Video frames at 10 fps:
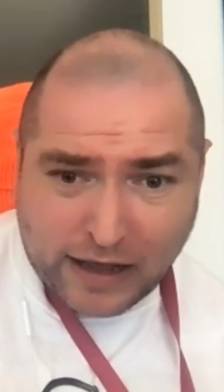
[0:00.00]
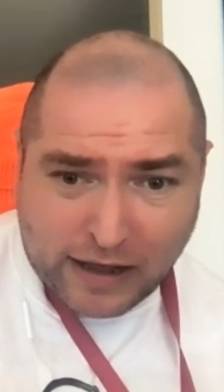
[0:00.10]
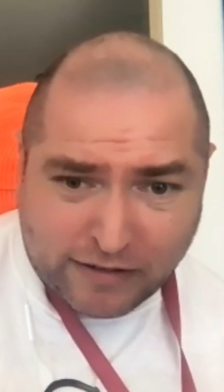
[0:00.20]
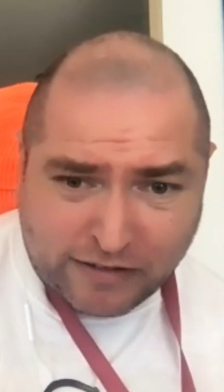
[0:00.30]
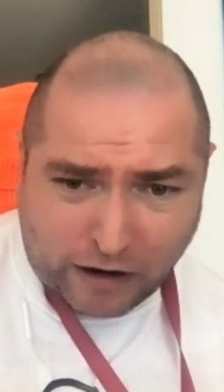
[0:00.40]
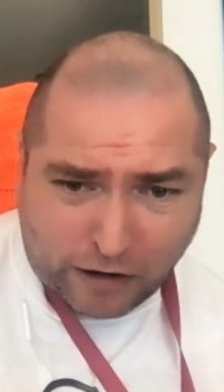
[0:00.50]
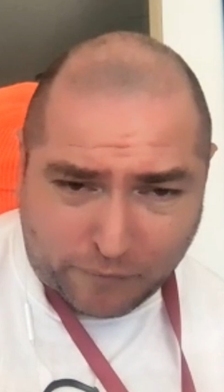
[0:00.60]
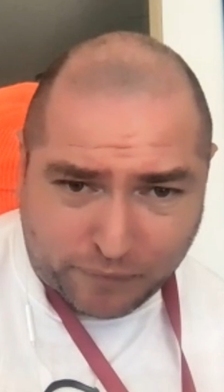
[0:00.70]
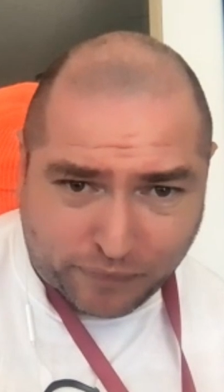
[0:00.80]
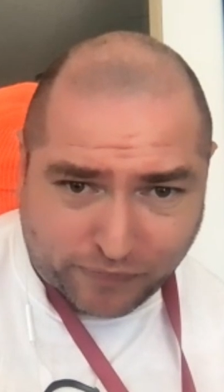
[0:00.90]

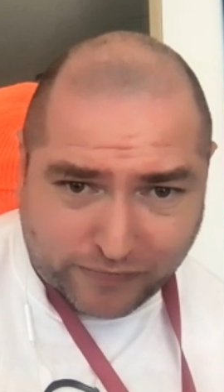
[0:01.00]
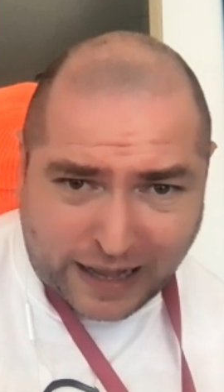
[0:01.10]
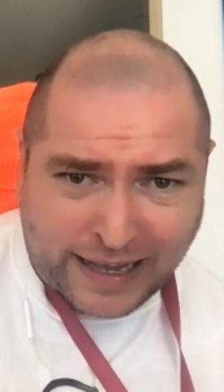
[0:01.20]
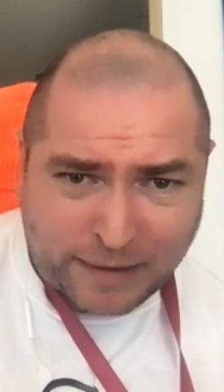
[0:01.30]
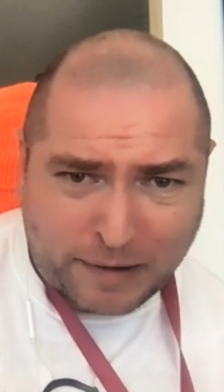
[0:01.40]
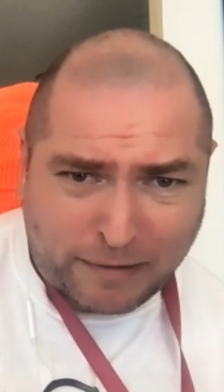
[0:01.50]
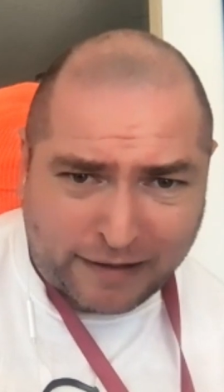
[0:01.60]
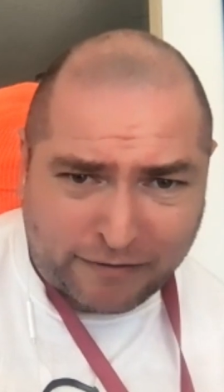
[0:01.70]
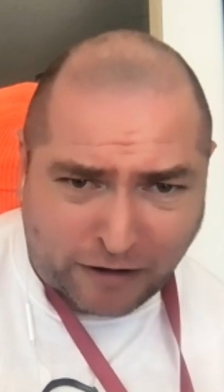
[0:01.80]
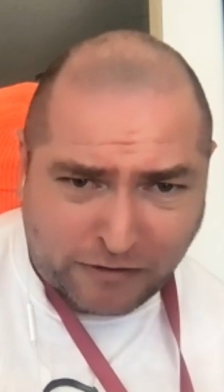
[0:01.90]
So it can be
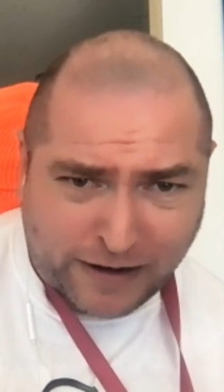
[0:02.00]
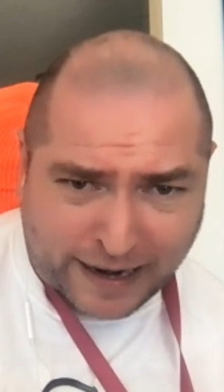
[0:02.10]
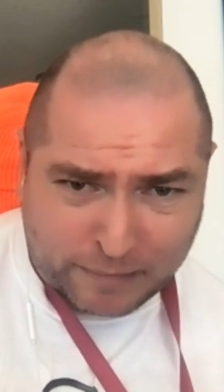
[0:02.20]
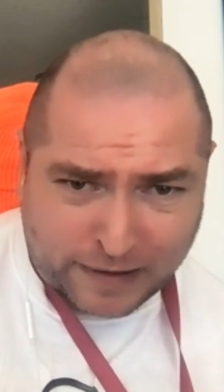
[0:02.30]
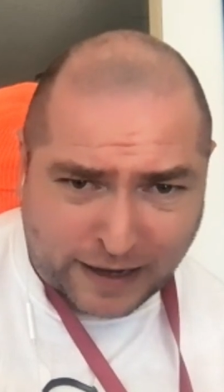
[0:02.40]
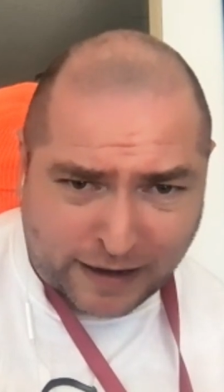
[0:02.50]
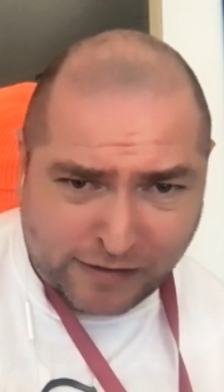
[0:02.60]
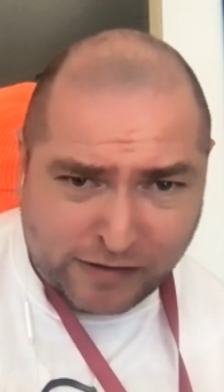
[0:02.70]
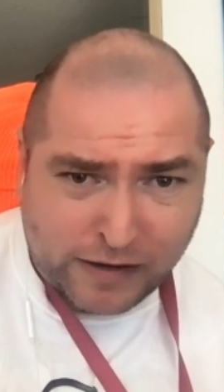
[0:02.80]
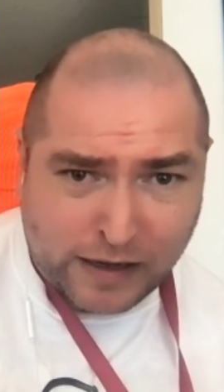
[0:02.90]
really frustrating
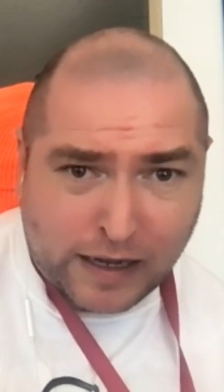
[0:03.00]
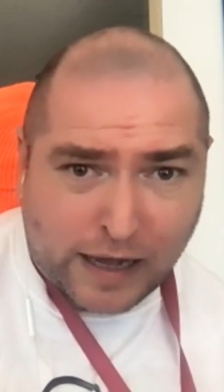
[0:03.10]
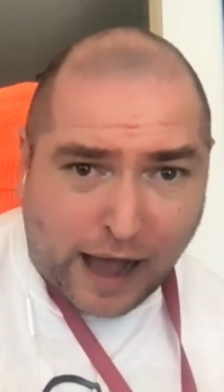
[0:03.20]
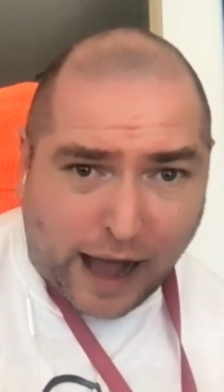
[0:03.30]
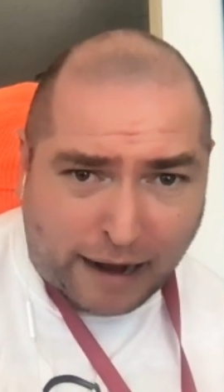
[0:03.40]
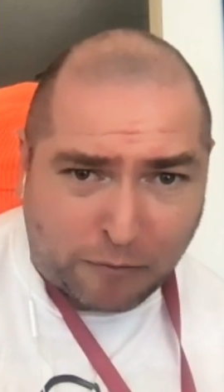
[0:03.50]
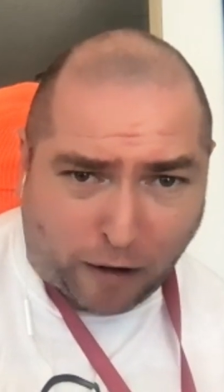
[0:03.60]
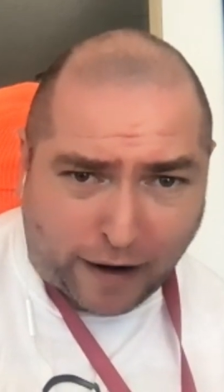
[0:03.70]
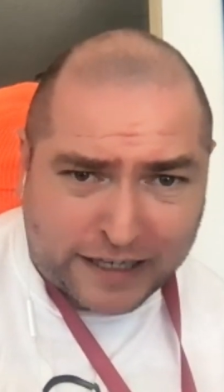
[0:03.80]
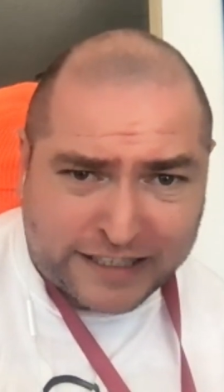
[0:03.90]
because I
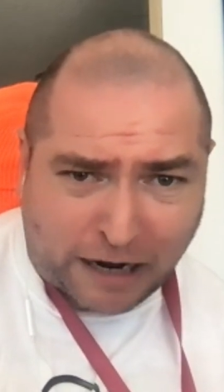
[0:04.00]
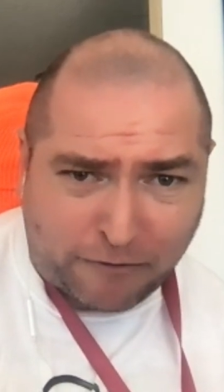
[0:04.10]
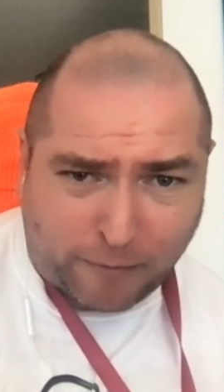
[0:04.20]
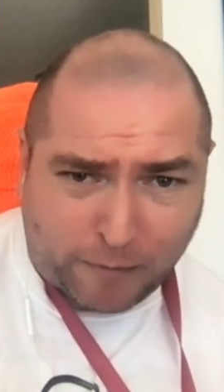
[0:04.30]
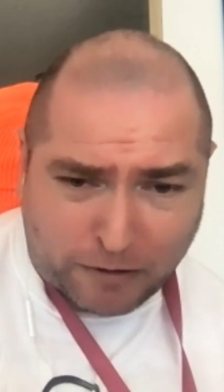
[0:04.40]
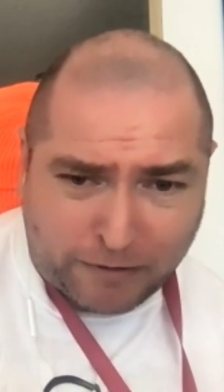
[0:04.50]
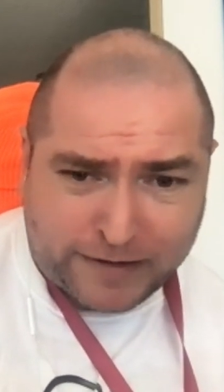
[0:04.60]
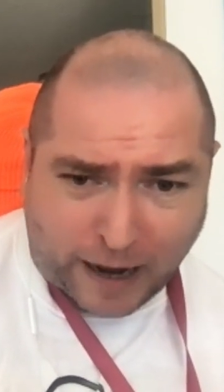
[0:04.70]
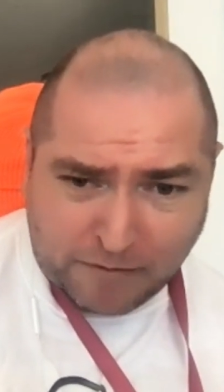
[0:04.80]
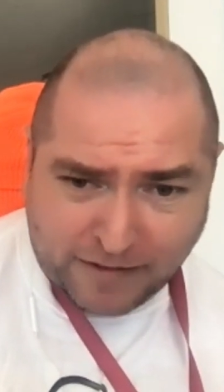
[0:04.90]
want to shout from the
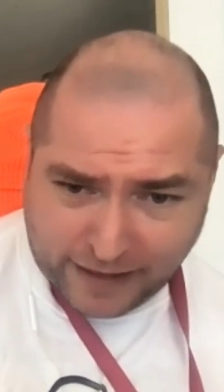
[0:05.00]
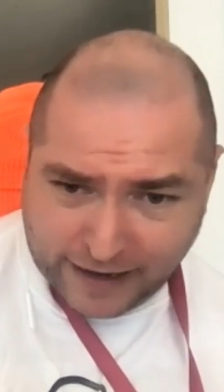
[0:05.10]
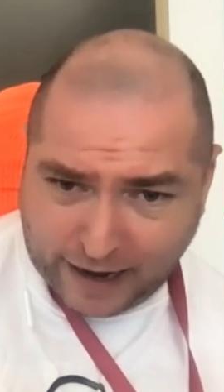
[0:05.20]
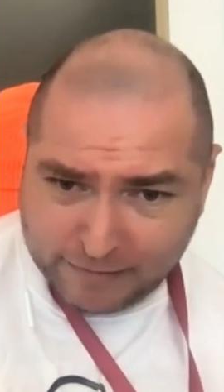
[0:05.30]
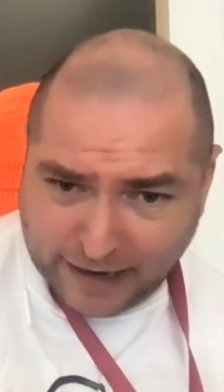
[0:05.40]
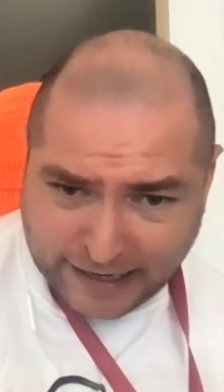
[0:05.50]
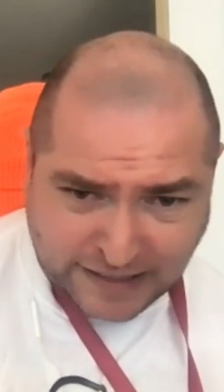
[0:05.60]
rooftops that like I, I